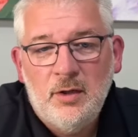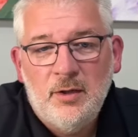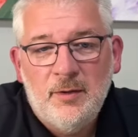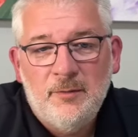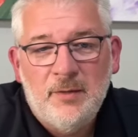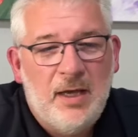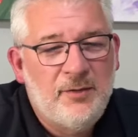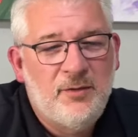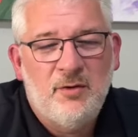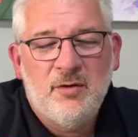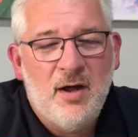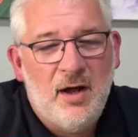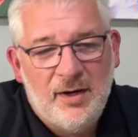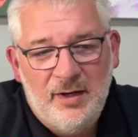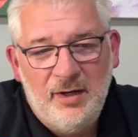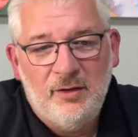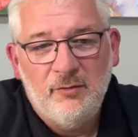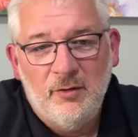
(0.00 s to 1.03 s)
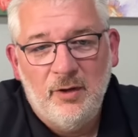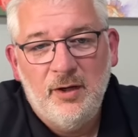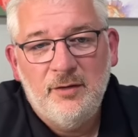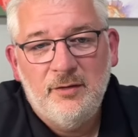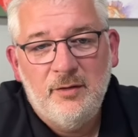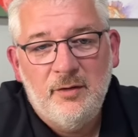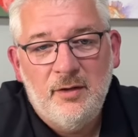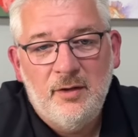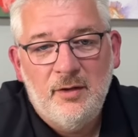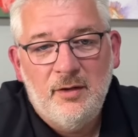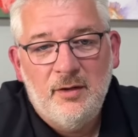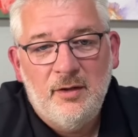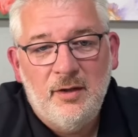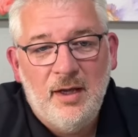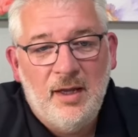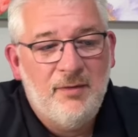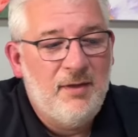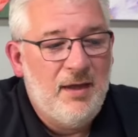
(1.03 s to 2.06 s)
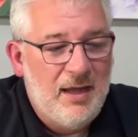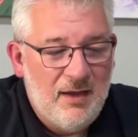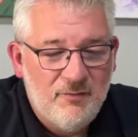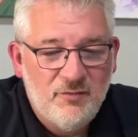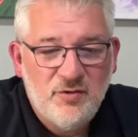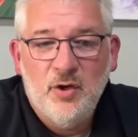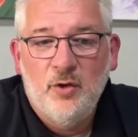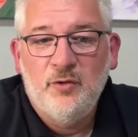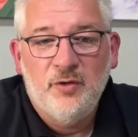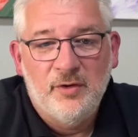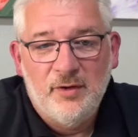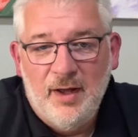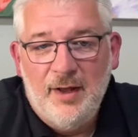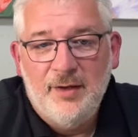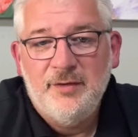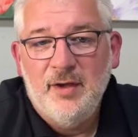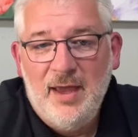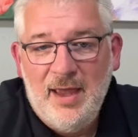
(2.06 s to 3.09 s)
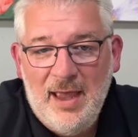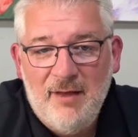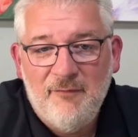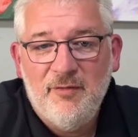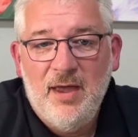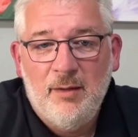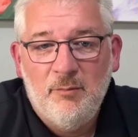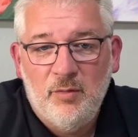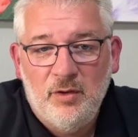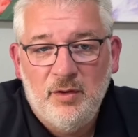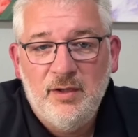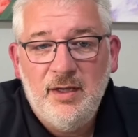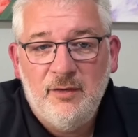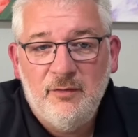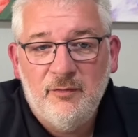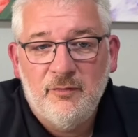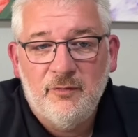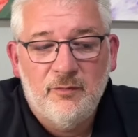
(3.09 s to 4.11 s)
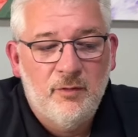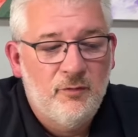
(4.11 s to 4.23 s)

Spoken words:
And they're not ignorant. And they have chosen not to have that belief